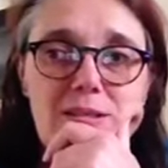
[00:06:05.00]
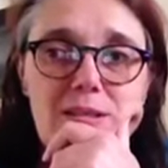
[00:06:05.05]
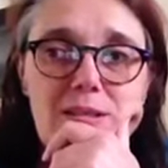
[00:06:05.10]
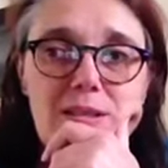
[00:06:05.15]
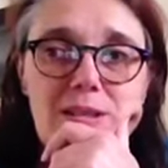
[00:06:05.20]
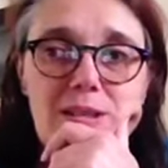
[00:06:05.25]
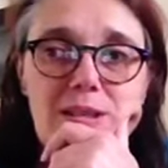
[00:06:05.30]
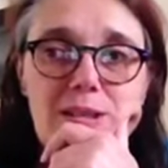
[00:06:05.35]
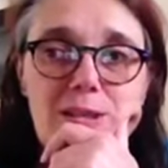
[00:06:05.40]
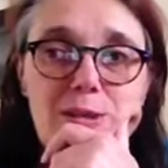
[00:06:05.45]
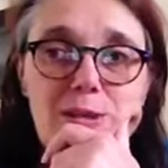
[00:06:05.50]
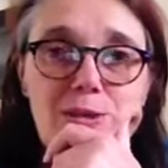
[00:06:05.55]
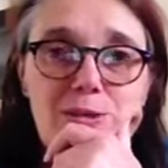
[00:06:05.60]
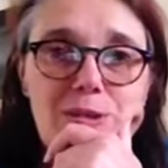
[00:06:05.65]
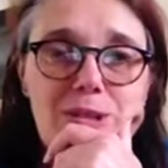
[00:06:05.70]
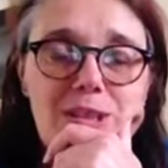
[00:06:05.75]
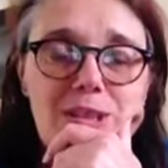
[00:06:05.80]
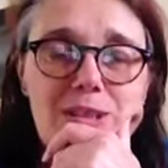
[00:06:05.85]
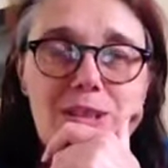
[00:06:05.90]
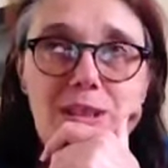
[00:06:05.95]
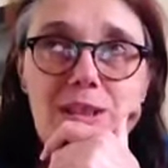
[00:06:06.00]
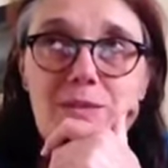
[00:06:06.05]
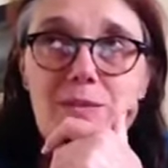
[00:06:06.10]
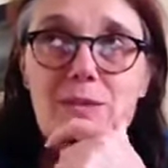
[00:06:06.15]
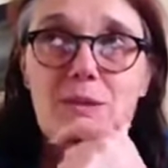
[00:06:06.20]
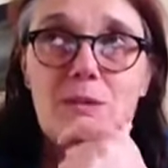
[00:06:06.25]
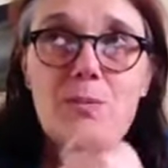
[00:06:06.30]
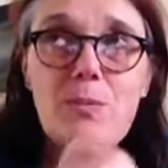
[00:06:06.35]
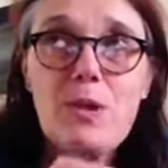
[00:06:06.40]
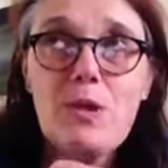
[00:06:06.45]
and enjoying
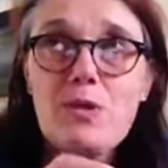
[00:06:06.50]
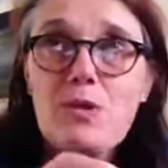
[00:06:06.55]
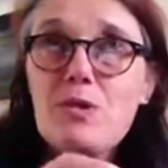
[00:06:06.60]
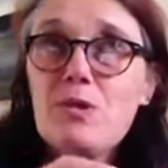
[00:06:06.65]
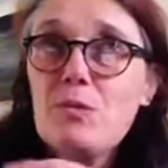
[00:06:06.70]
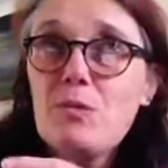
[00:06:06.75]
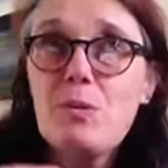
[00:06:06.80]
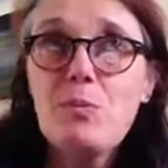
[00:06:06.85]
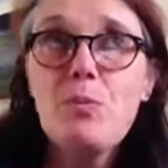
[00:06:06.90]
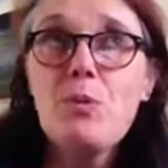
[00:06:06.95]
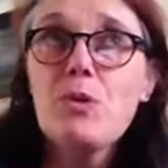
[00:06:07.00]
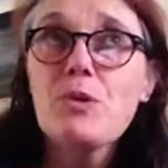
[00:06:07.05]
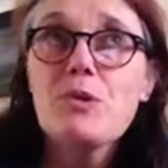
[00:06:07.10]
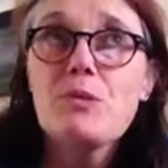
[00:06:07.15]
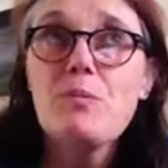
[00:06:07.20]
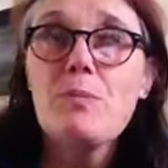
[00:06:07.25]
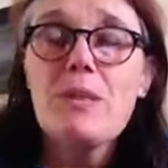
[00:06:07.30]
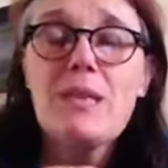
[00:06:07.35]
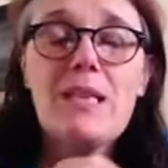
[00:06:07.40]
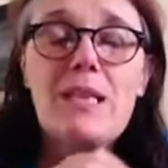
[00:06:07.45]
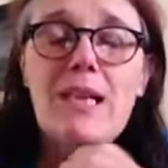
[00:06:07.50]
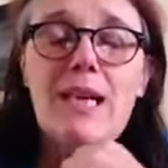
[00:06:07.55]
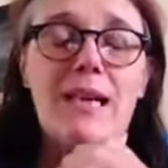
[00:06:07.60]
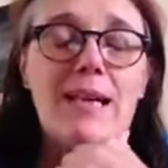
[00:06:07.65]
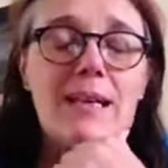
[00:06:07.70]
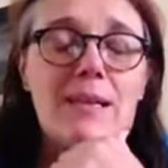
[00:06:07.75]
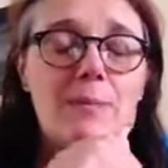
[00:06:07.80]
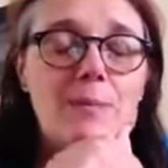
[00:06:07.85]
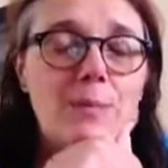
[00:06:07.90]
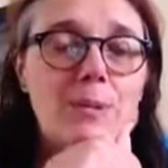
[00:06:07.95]
life as much as we possibly
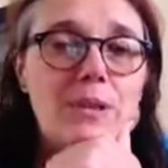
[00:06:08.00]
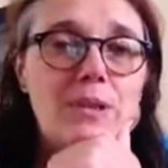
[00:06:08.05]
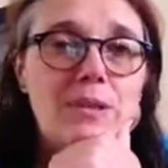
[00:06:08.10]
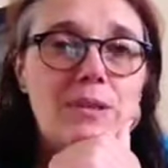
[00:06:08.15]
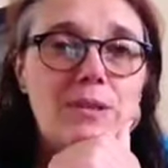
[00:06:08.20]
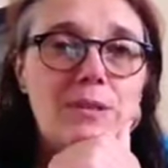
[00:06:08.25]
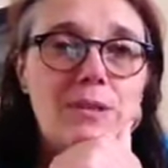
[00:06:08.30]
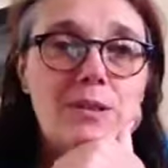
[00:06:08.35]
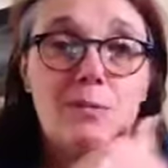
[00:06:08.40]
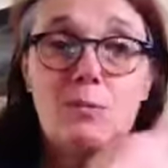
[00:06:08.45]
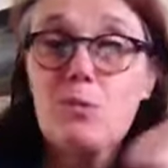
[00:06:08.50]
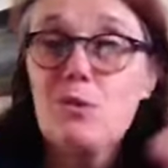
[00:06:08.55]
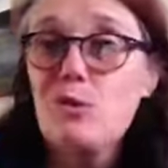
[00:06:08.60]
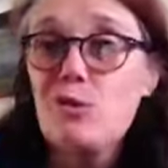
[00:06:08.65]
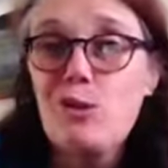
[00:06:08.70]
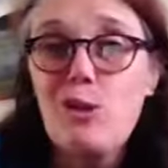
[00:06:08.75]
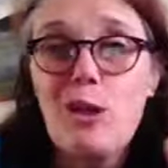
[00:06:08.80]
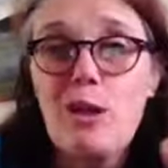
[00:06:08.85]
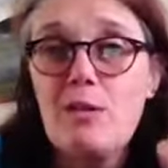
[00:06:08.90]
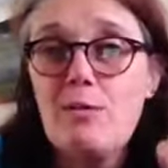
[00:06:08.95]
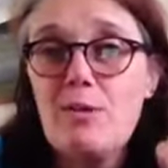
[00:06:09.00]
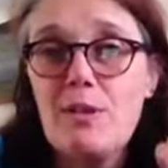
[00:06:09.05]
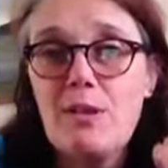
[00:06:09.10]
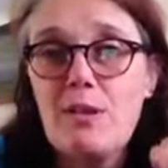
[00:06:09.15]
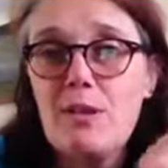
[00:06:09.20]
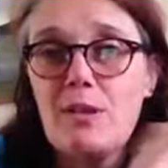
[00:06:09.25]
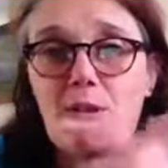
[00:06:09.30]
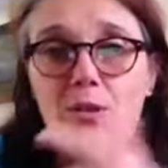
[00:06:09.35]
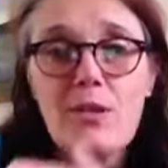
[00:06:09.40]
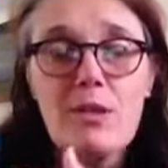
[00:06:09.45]
can, because it wasn't COVID
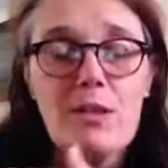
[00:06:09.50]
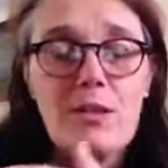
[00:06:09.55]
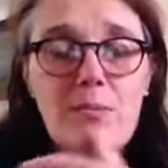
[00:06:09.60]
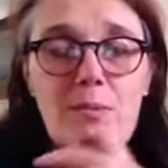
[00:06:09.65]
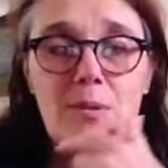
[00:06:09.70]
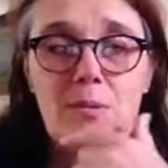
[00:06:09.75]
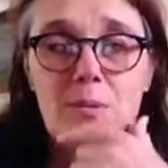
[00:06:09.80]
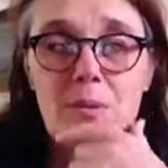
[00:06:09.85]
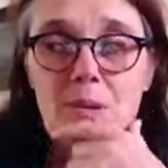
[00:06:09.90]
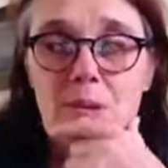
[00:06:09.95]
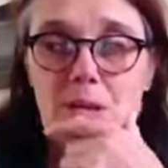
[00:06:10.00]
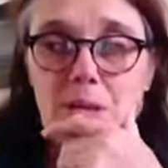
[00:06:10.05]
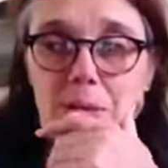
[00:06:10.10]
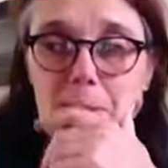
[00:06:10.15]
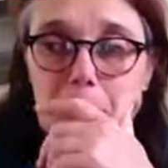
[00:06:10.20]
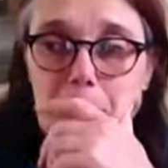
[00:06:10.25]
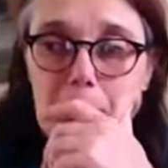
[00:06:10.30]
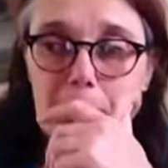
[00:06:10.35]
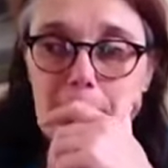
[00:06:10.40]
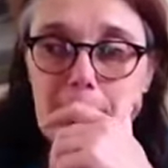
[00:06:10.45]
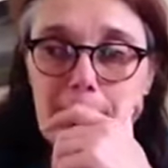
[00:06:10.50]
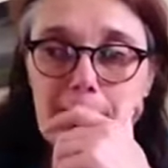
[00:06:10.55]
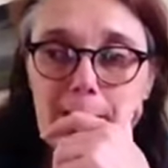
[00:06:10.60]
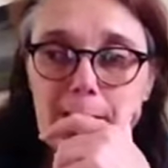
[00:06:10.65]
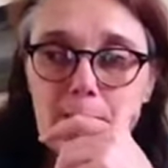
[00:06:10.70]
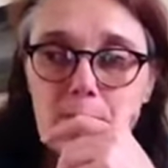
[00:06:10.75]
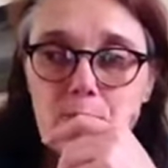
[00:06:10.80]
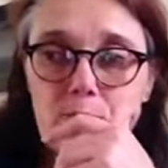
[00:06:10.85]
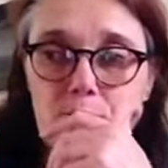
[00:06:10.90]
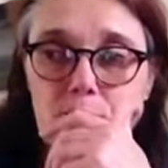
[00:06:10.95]
that got him, it was a heart attack.